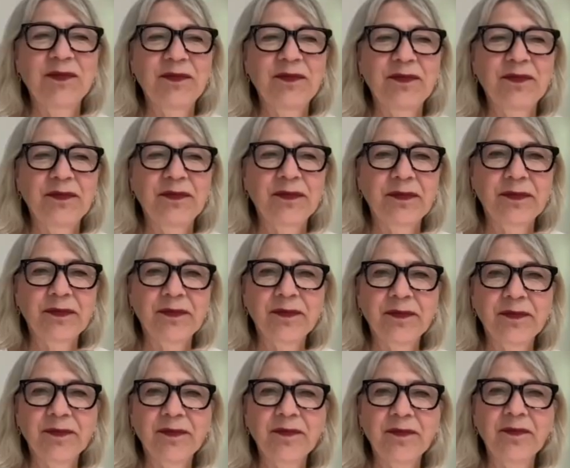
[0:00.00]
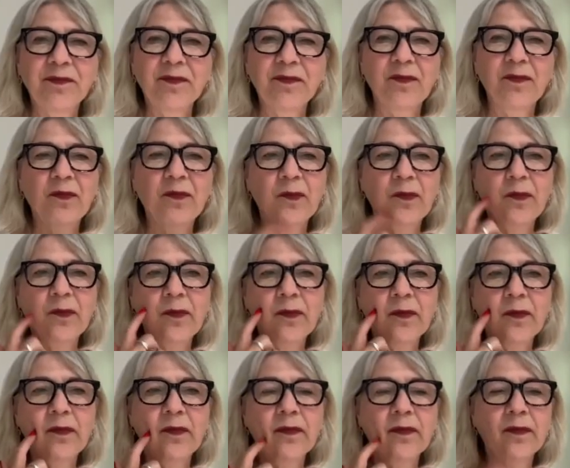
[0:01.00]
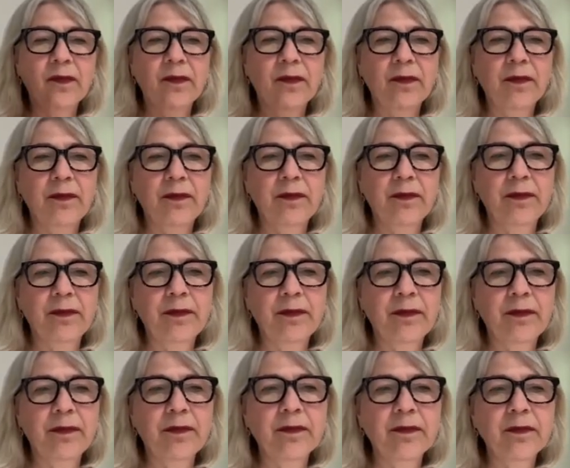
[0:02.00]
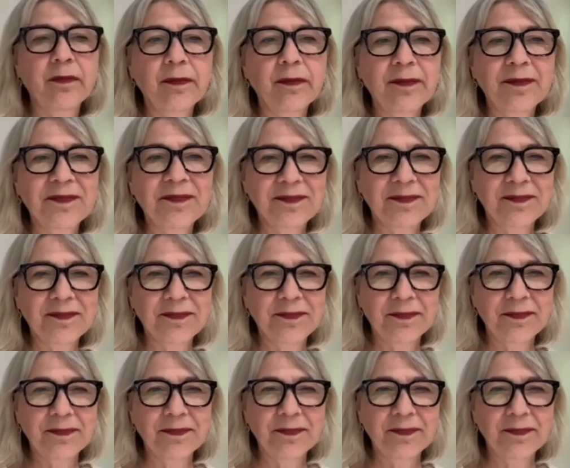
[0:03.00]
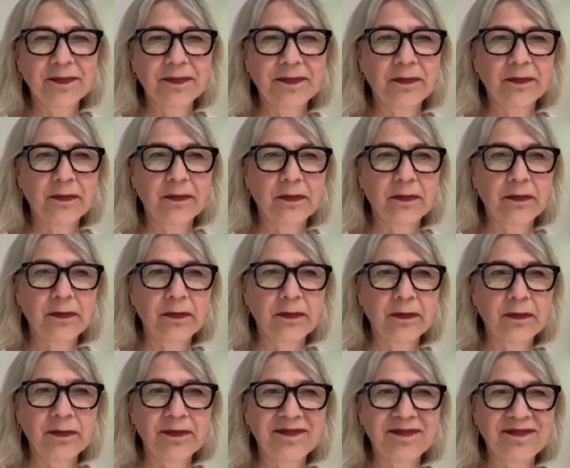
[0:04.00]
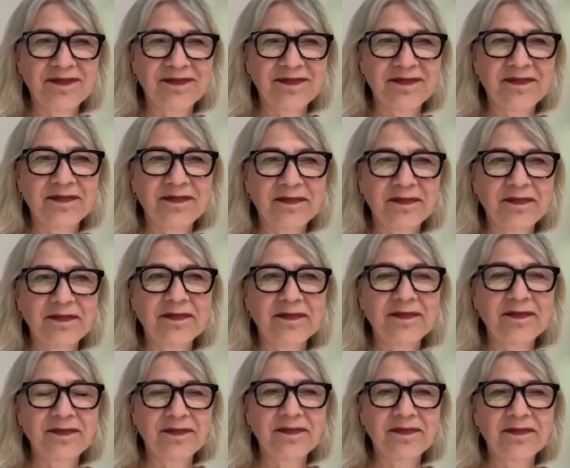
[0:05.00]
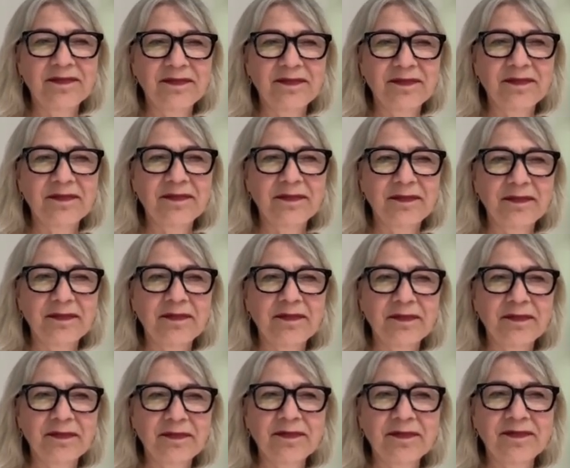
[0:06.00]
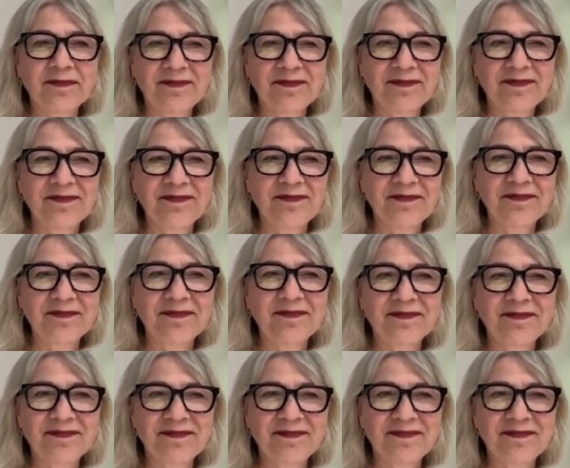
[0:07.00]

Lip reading: [no speech]